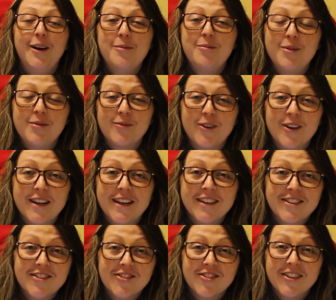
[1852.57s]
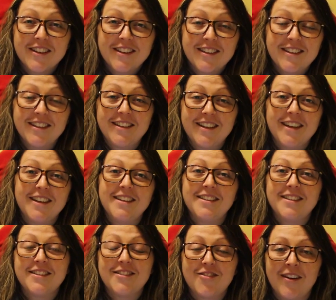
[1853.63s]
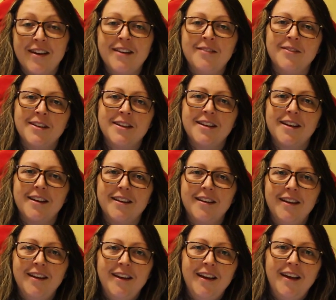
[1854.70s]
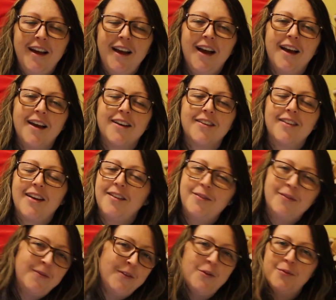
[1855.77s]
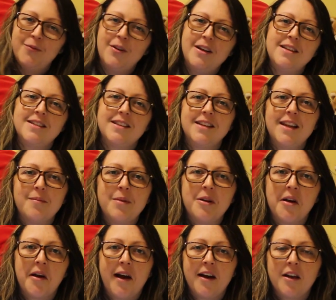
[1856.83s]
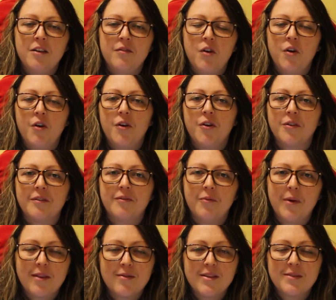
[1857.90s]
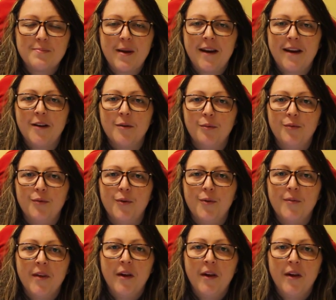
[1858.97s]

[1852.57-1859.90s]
hope you've really enjoyed today's training video. Feel free to let me know how you've got on and whether it's been helpful,